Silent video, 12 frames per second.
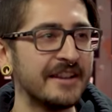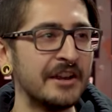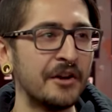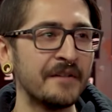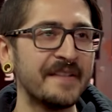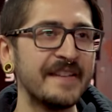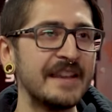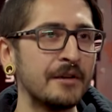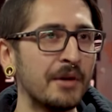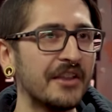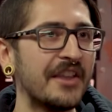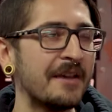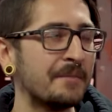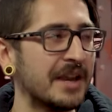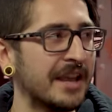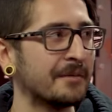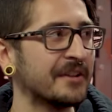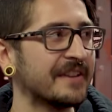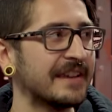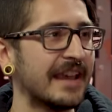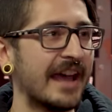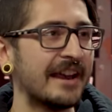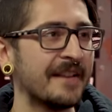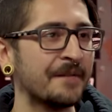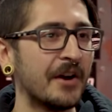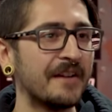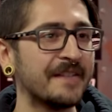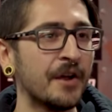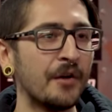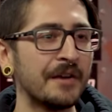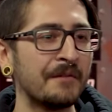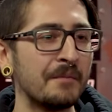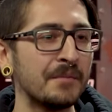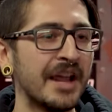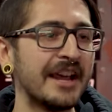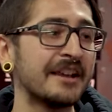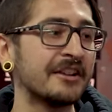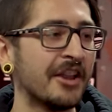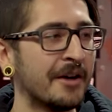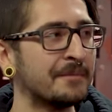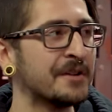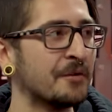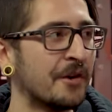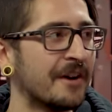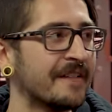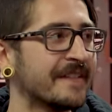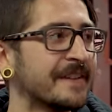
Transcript: you know, seeing where they've been able to get as far as going from playing club tours